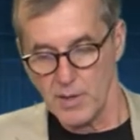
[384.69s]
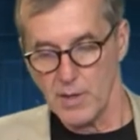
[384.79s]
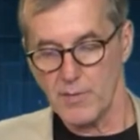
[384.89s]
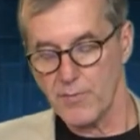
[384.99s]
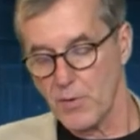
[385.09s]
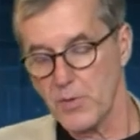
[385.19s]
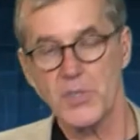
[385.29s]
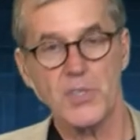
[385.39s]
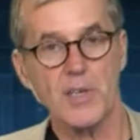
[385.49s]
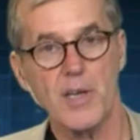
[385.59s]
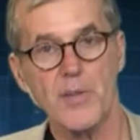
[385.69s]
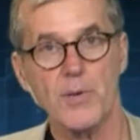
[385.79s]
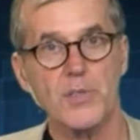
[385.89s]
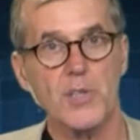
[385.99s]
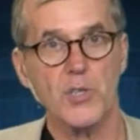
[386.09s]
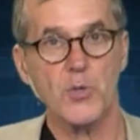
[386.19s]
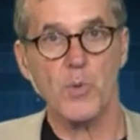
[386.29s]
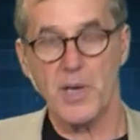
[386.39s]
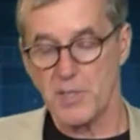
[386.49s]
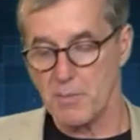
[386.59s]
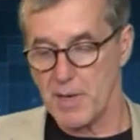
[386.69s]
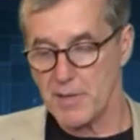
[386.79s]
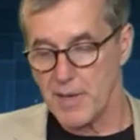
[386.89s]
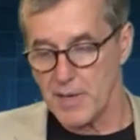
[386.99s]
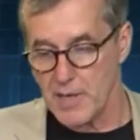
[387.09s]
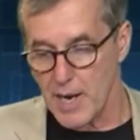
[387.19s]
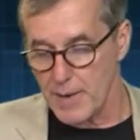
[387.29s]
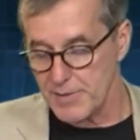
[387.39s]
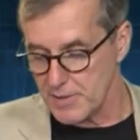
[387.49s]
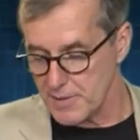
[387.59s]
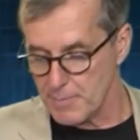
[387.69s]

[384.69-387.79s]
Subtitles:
versus another in such a way as to maintain constant